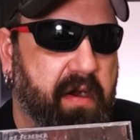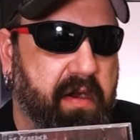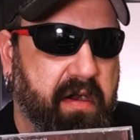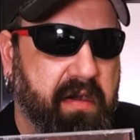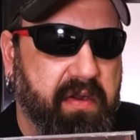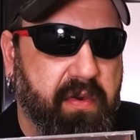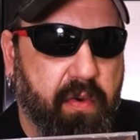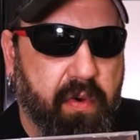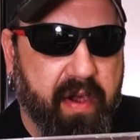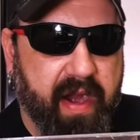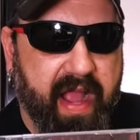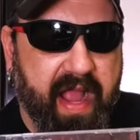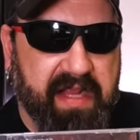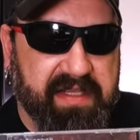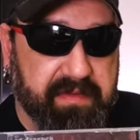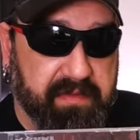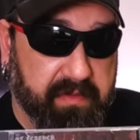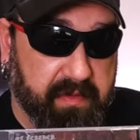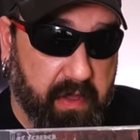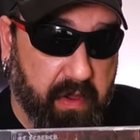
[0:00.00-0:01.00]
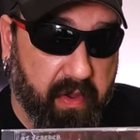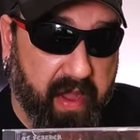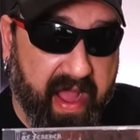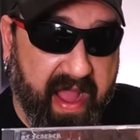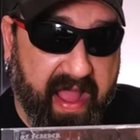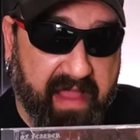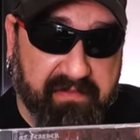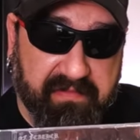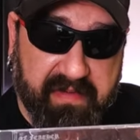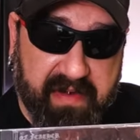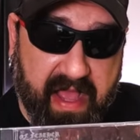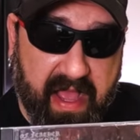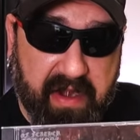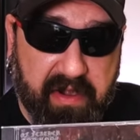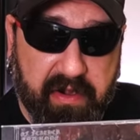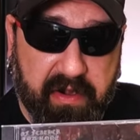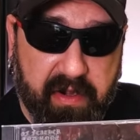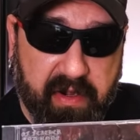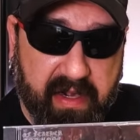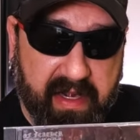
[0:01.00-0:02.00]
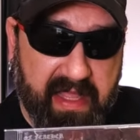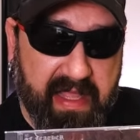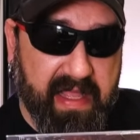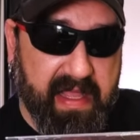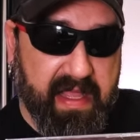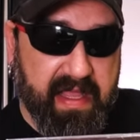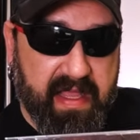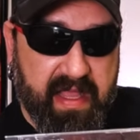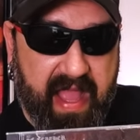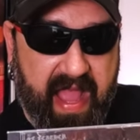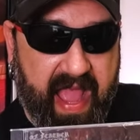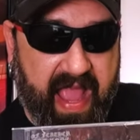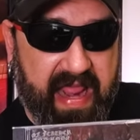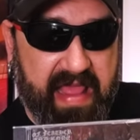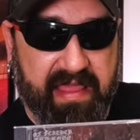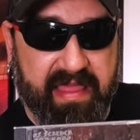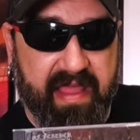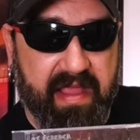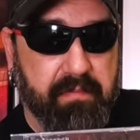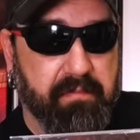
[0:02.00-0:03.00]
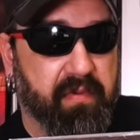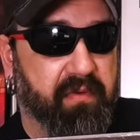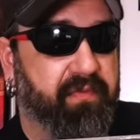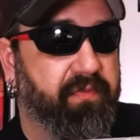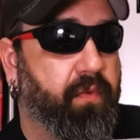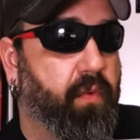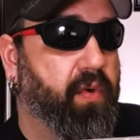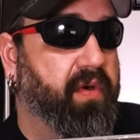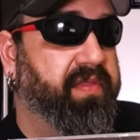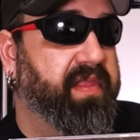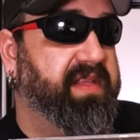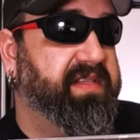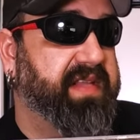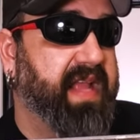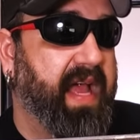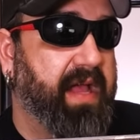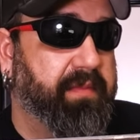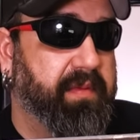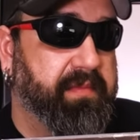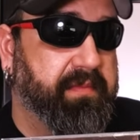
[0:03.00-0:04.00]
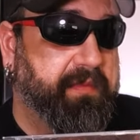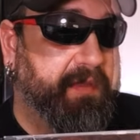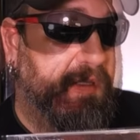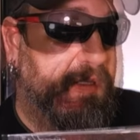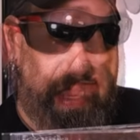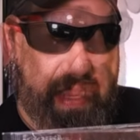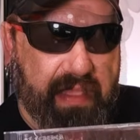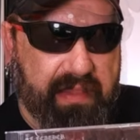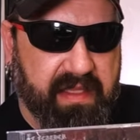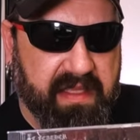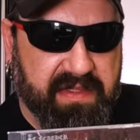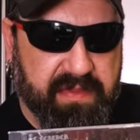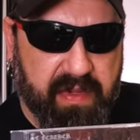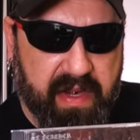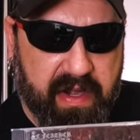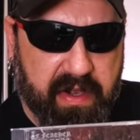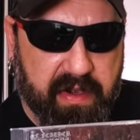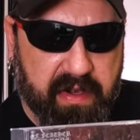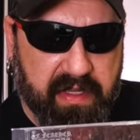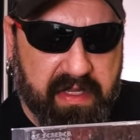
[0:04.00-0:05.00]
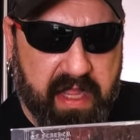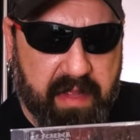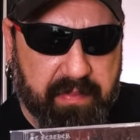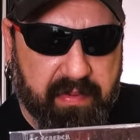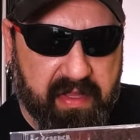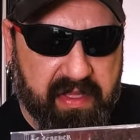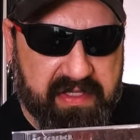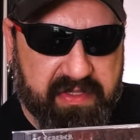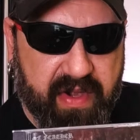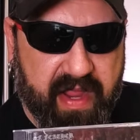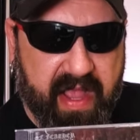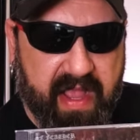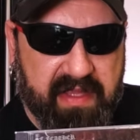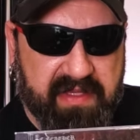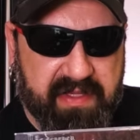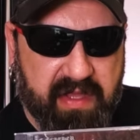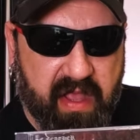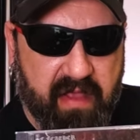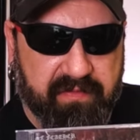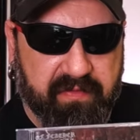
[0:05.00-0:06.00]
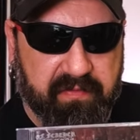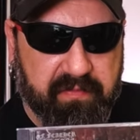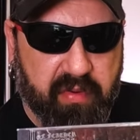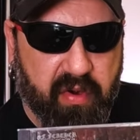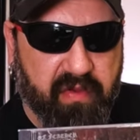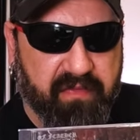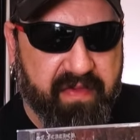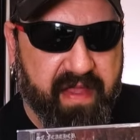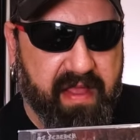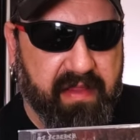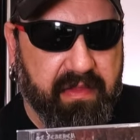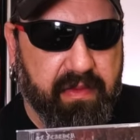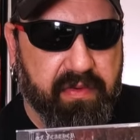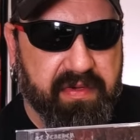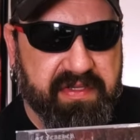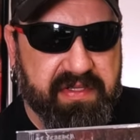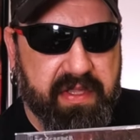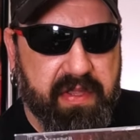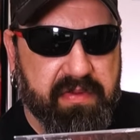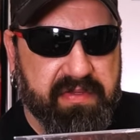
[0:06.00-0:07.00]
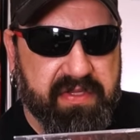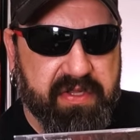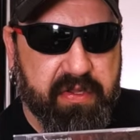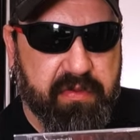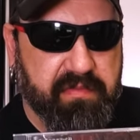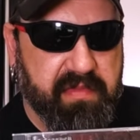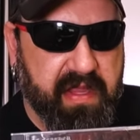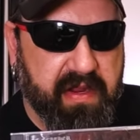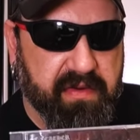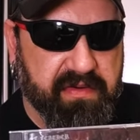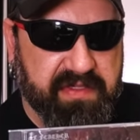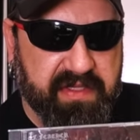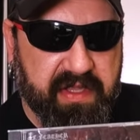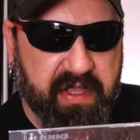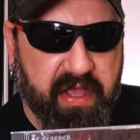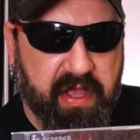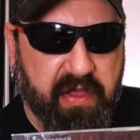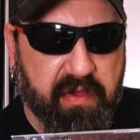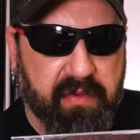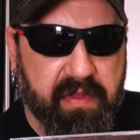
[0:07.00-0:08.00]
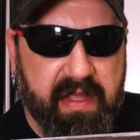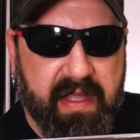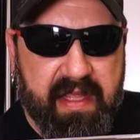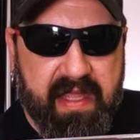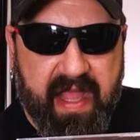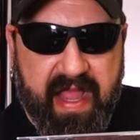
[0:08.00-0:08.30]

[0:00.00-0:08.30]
hardcore act, though I have not heard anything before this album. I got this when I heard a couple of tracks off of Profound Lore's YouTube years ago,